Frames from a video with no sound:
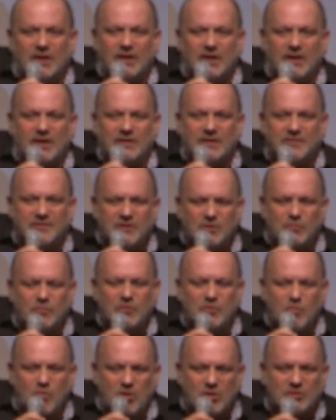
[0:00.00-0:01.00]
And I think we
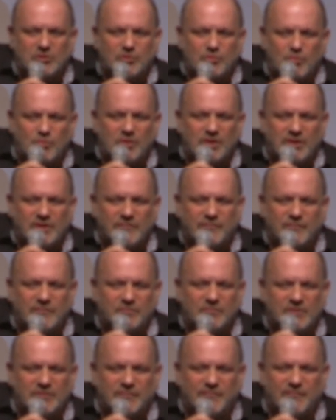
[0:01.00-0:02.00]
walked away
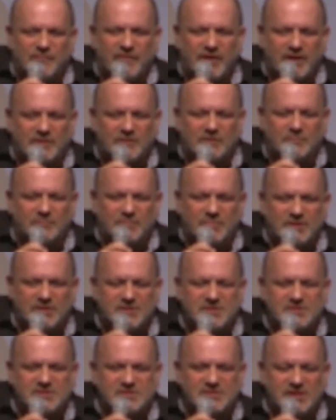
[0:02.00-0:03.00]
from the final
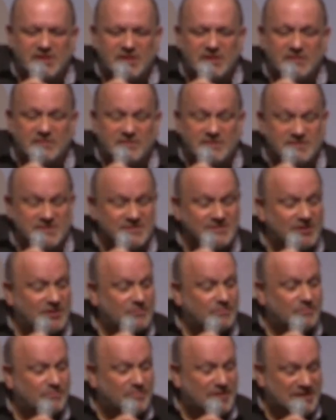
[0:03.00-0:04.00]
mix saying this is our
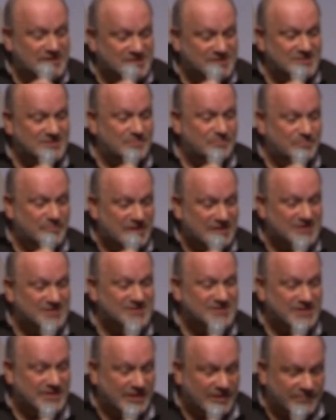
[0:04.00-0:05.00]
best
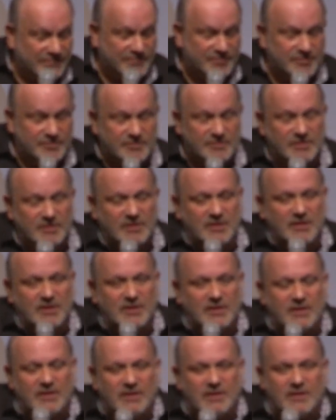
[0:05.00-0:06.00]
mix ever.
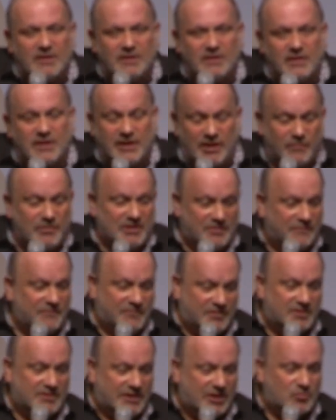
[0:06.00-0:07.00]
And I really
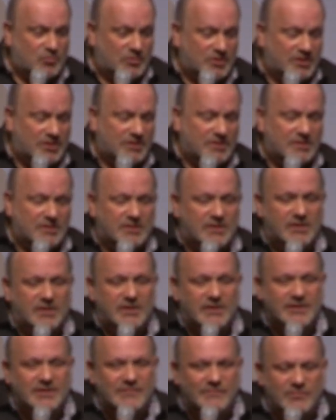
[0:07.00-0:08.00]
feel that way,
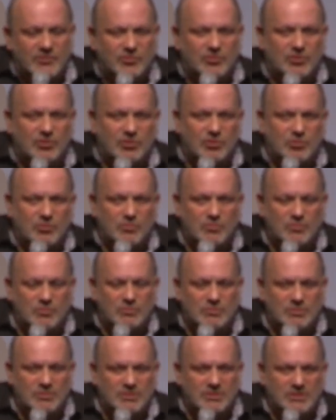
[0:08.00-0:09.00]
even though
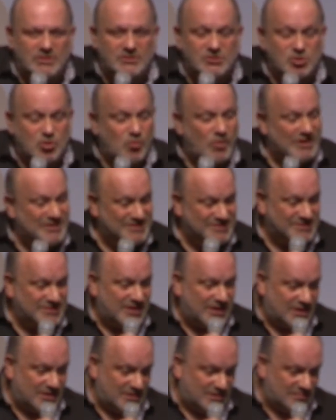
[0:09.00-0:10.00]
it's quite
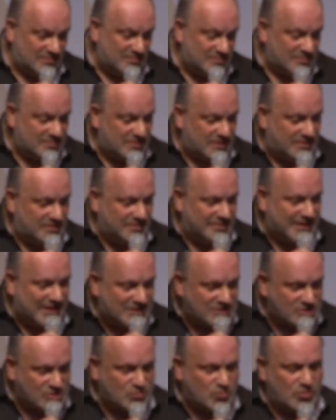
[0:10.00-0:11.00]
silent. And
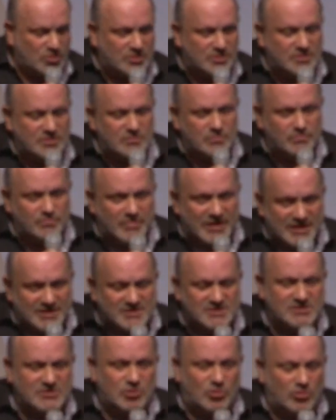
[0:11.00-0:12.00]
that's what
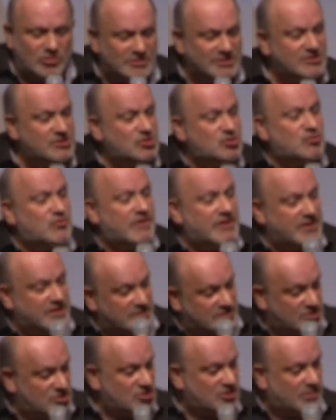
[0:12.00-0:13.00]
makes all these
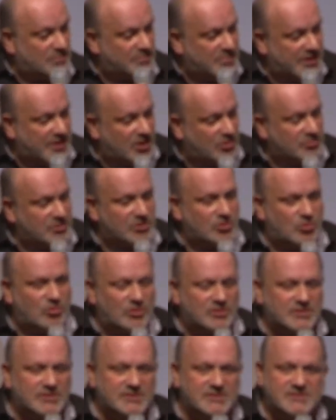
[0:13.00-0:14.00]
trains jump out and
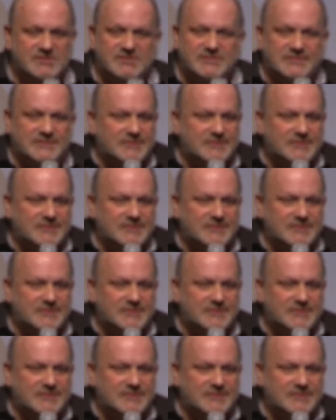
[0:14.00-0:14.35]
all these,